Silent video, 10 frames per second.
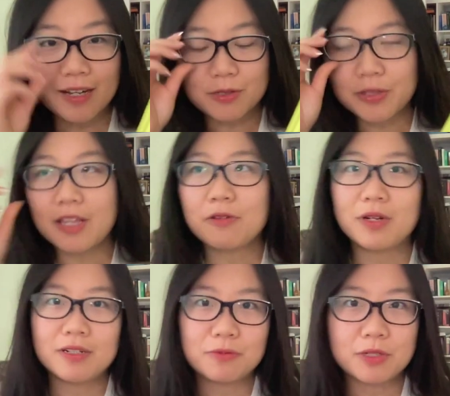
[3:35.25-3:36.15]
So the other
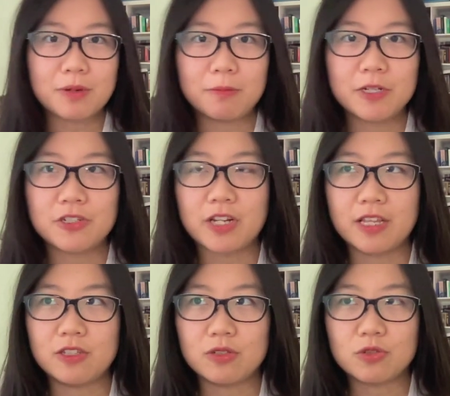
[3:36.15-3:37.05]
one was published
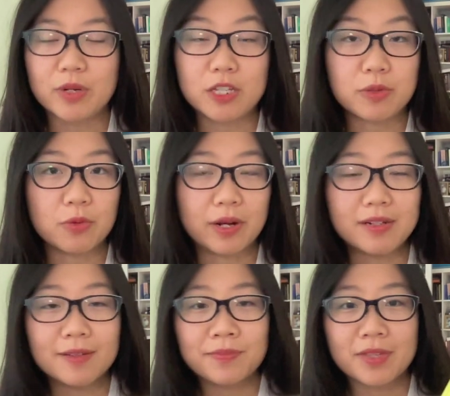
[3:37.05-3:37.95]
in
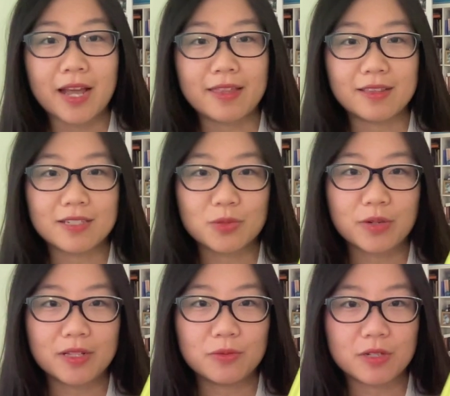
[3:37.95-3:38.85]
2021. I think this
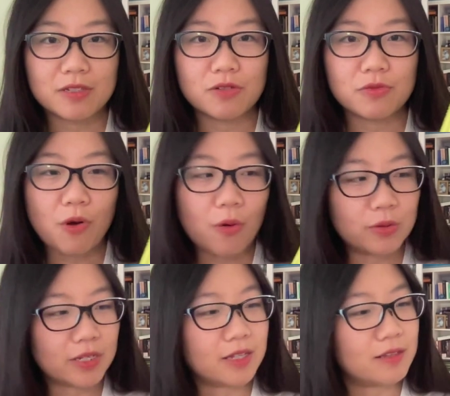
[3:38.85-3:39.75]
one was
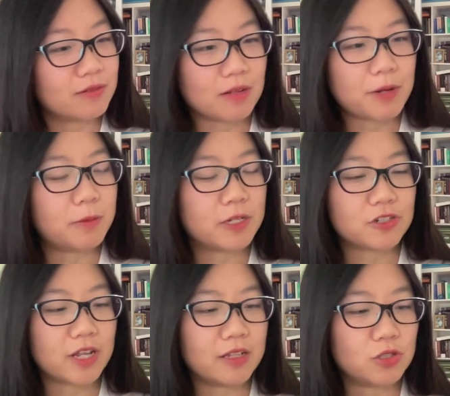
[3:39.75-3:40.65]
only
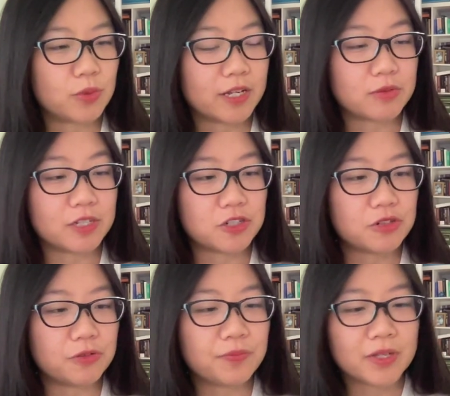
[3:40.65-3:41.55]
published in
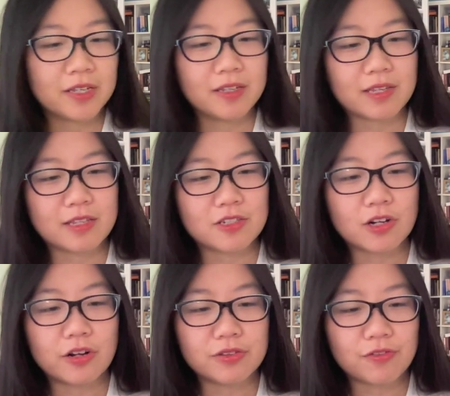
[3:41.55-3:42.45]
2022. It's
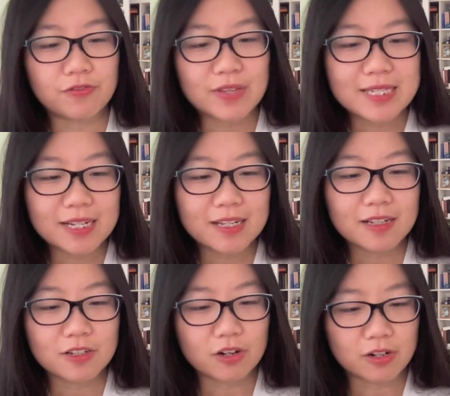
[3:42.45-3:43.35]
called The Physick
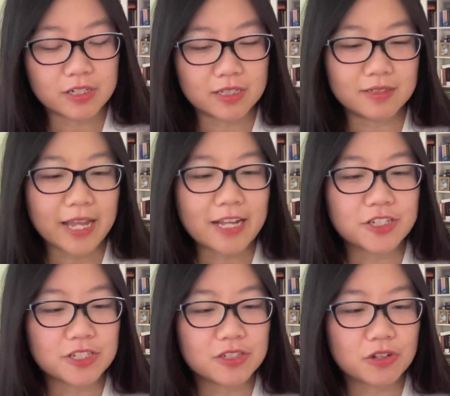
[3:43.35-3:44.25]
Garden,
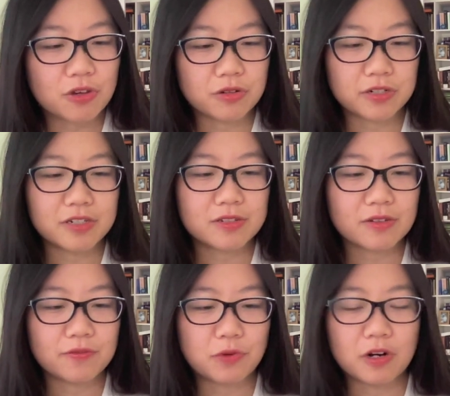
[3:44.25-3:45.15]
Ancient Cures
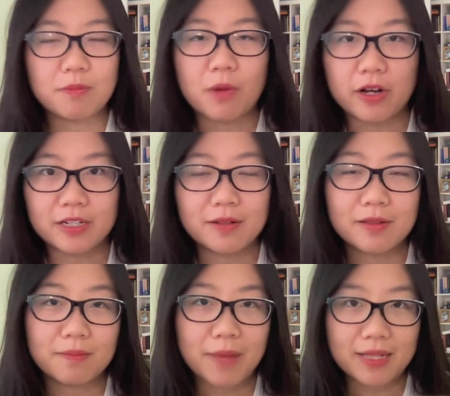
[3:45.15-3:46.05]
for
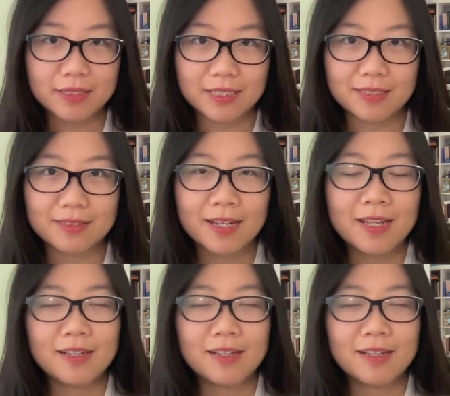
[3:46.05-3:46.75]
Modern Maladies.